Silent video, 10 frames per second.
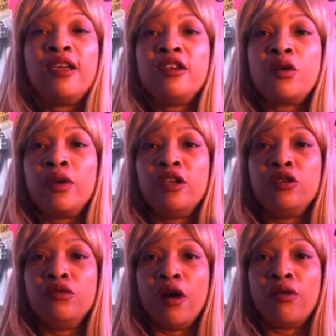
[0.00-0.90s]
Any queen
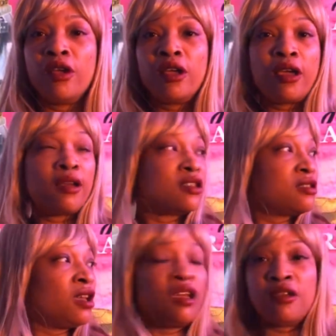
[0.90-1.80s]
you know has a
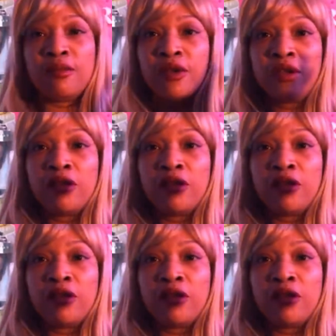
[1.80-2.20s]
team